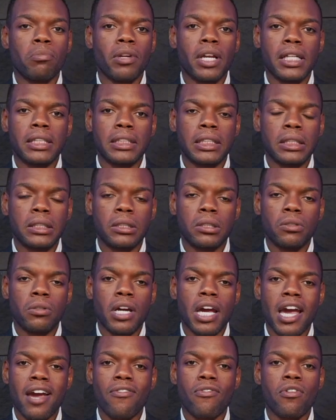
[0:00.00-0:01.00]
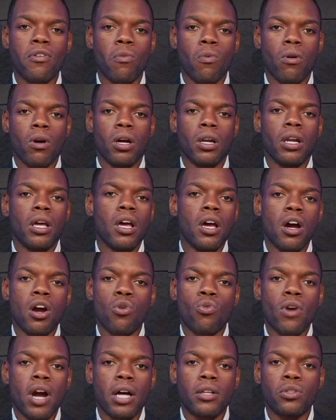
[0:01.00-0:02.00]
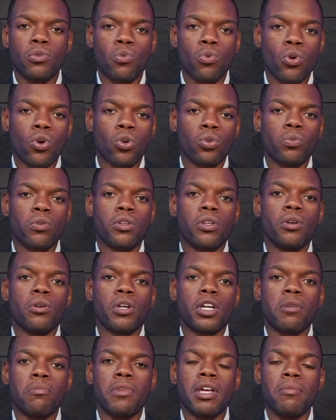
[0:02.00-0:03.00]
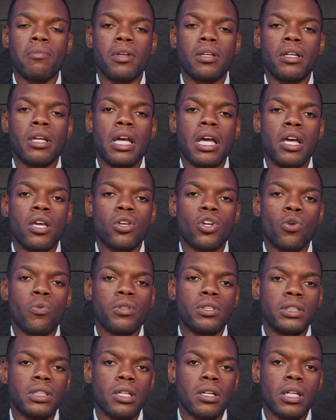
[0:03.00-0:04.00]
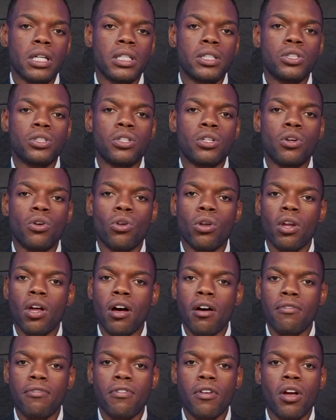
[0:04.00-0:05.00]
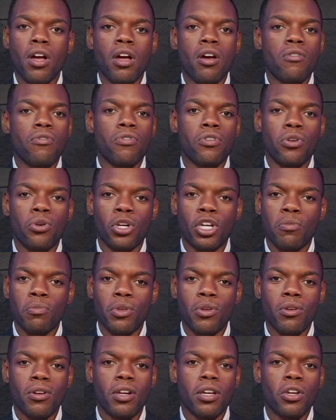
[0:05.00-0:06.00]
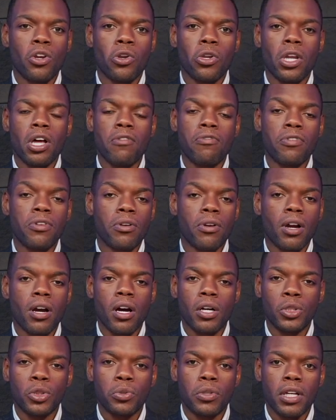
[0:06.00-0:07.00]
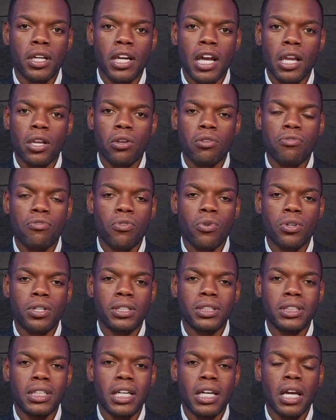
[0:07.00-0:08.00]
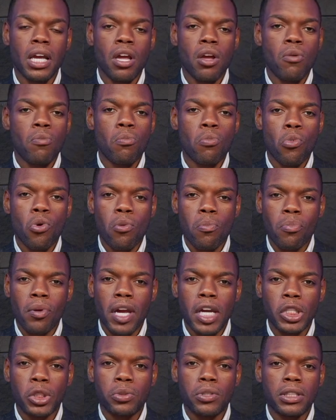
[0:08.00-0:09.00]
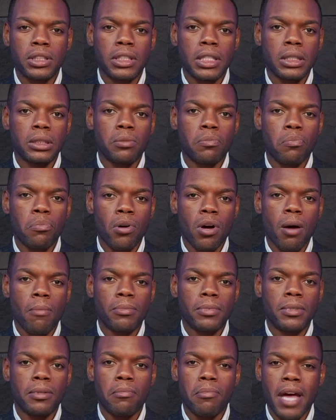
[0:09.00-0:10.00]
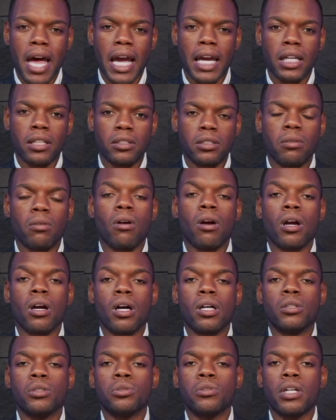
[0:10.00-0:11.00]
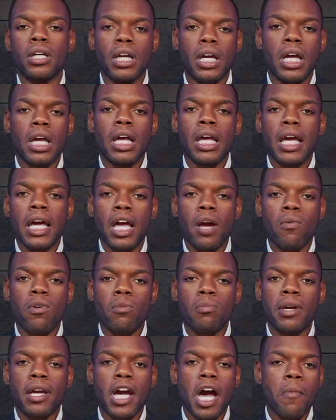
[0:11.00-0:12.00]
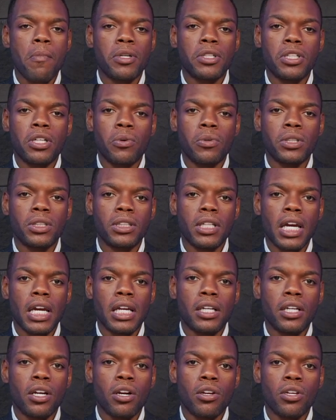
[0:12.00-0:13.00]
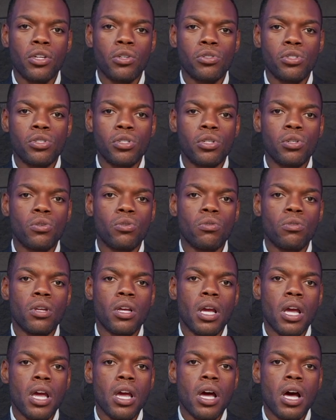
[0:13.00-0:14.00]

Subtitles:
a blessing to everyone around the world with your commitment, your resilience, your love for your community, your love for your country. And I look forward to seeing more patriotism pumped back into our country. And we'll be coming to a state near you soon